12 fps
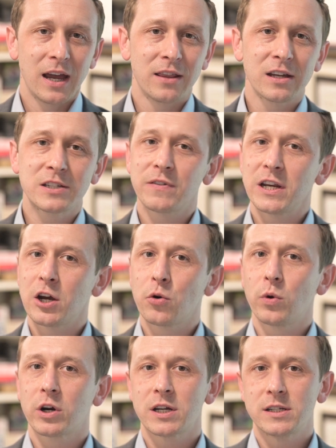In this video,
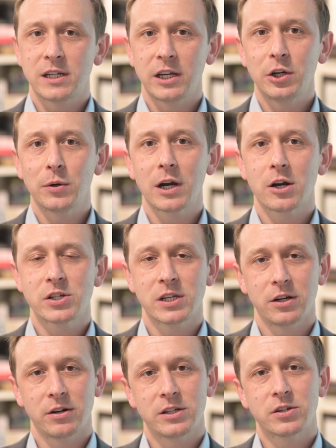we're continuing our
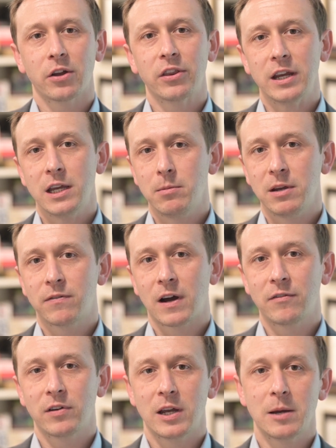series on the
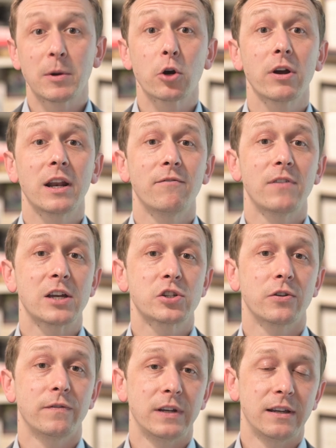EB-5 immigrant
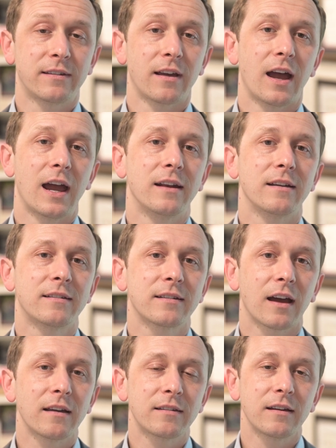investor visa and
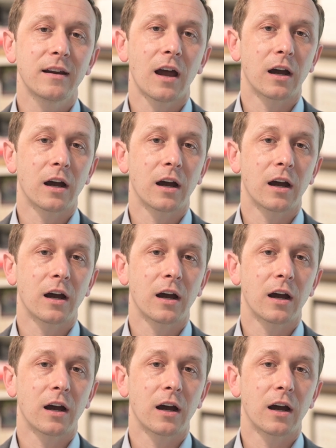discussing